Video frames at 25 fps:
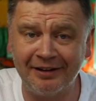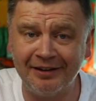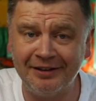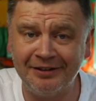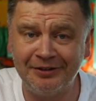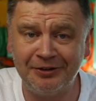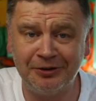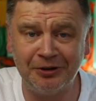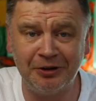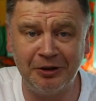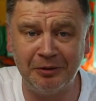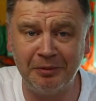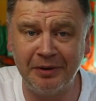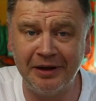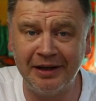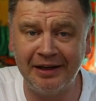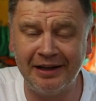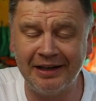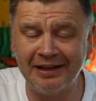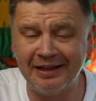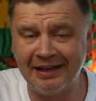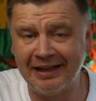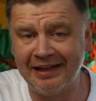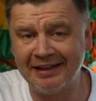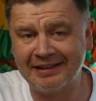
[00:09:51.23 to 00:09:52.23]
Do you know what I
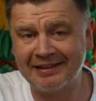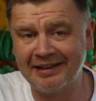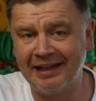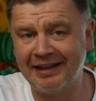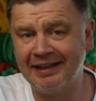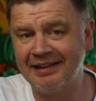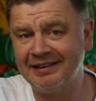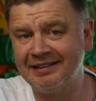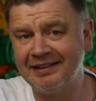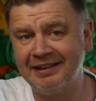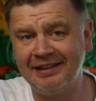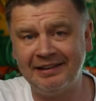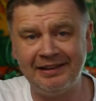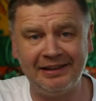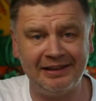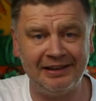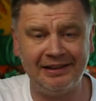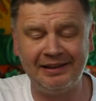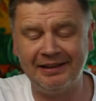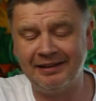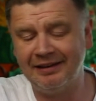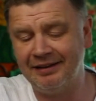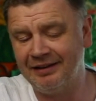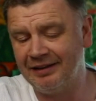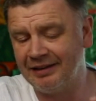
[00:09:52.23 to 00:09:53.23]
mean? It's like you
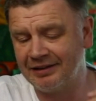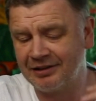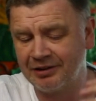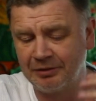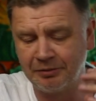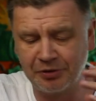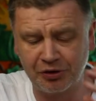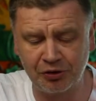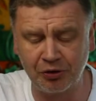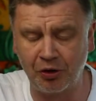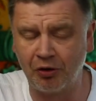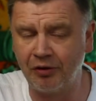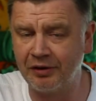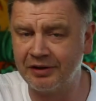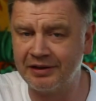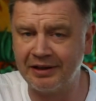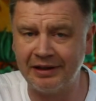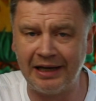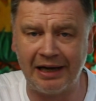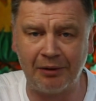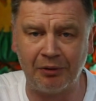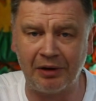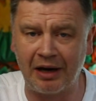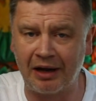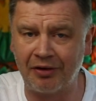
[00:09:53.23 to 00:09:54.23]
say, there's some stories in
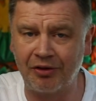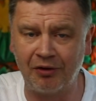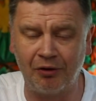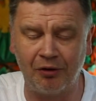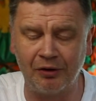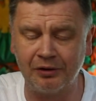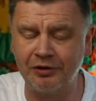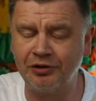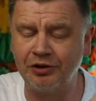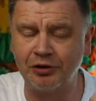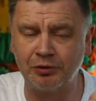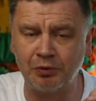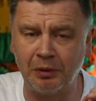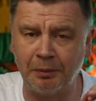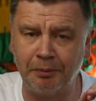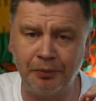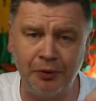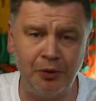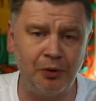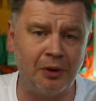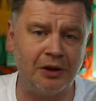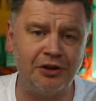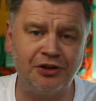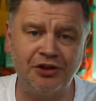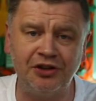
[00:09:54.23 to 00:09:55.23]
there where I thought just were
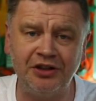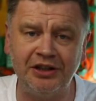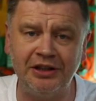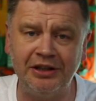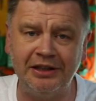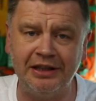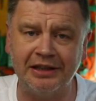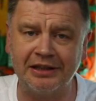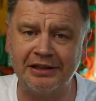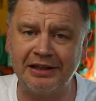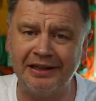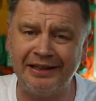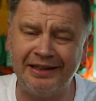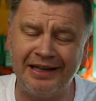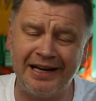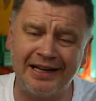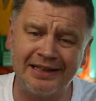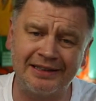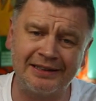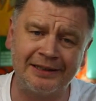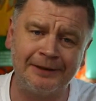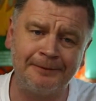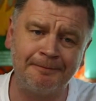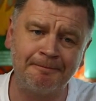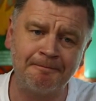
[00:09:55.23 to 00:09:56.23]
pure genius, and
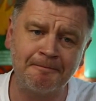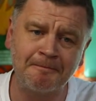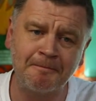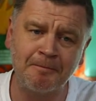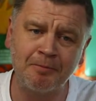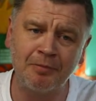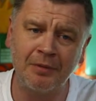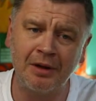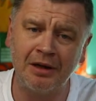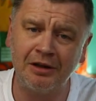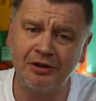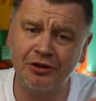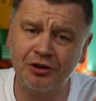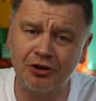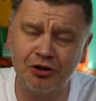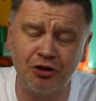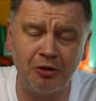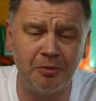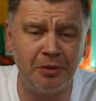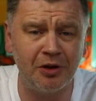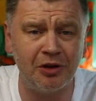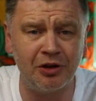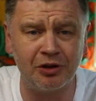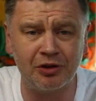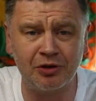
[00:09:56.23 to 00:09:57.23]
yet
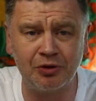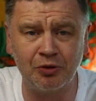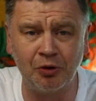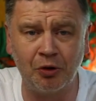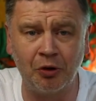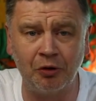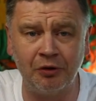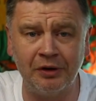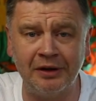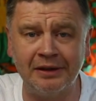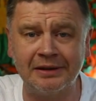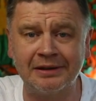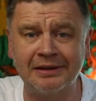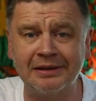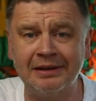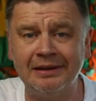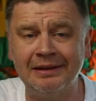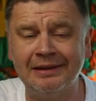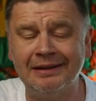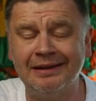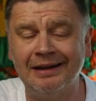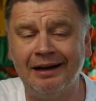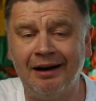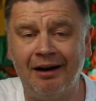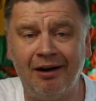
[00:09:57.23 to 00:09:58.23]
some of the stories
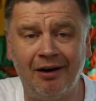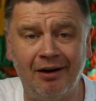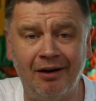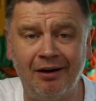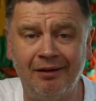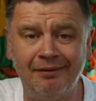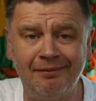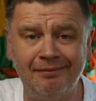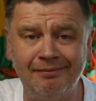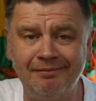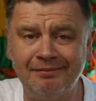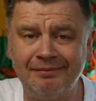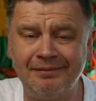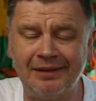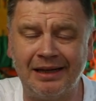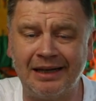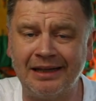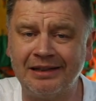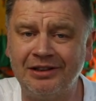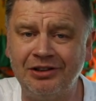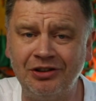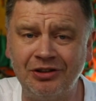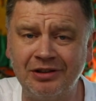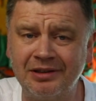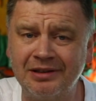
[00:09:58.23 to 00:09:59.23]

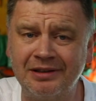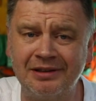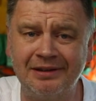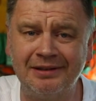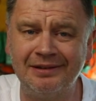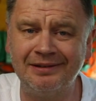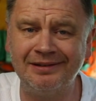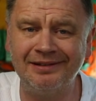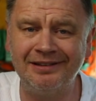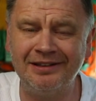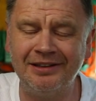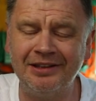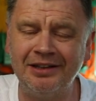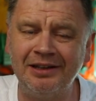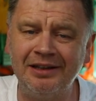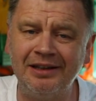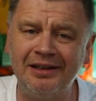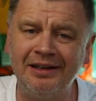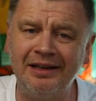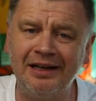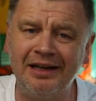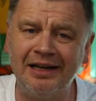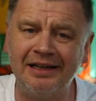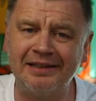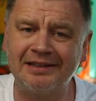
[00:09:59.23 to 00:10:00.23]
I just,
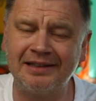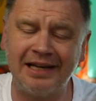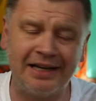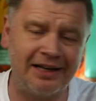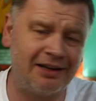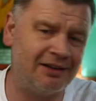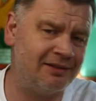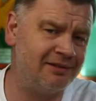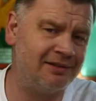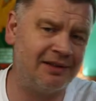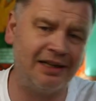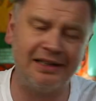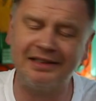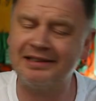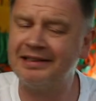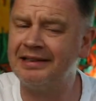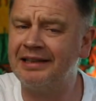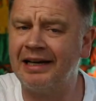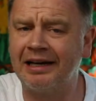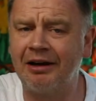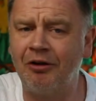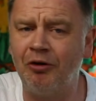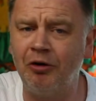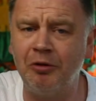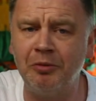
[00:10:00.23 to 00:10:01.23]
it's like
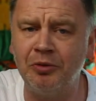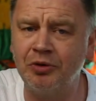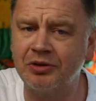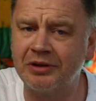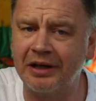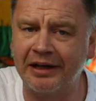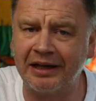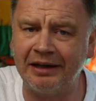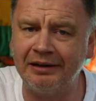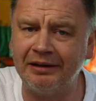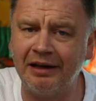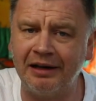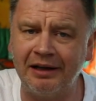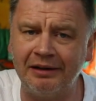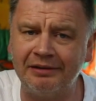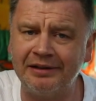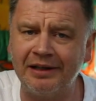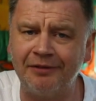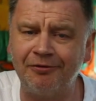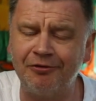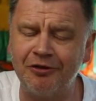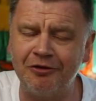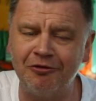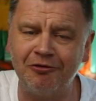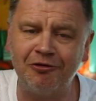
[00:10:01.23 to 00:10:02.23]
almost like a
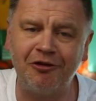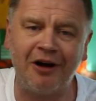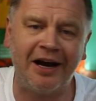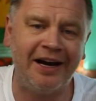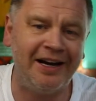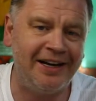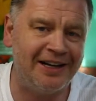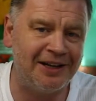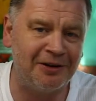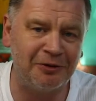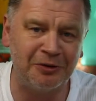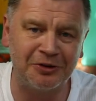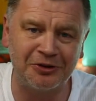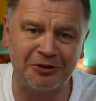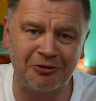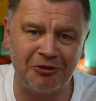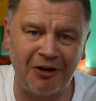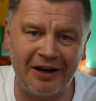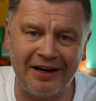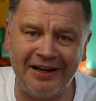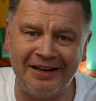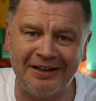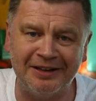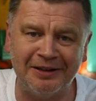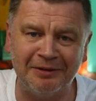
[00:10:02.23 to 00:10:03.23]
different writer was
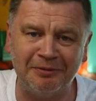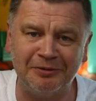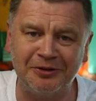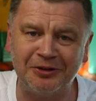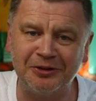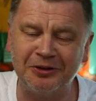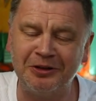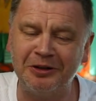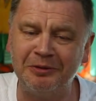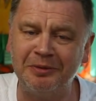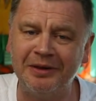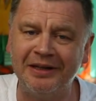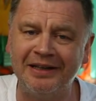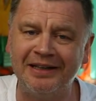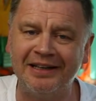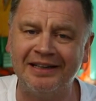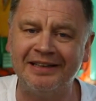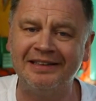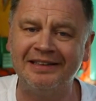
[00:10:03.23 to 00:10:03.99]
writing them, do you know what I mean?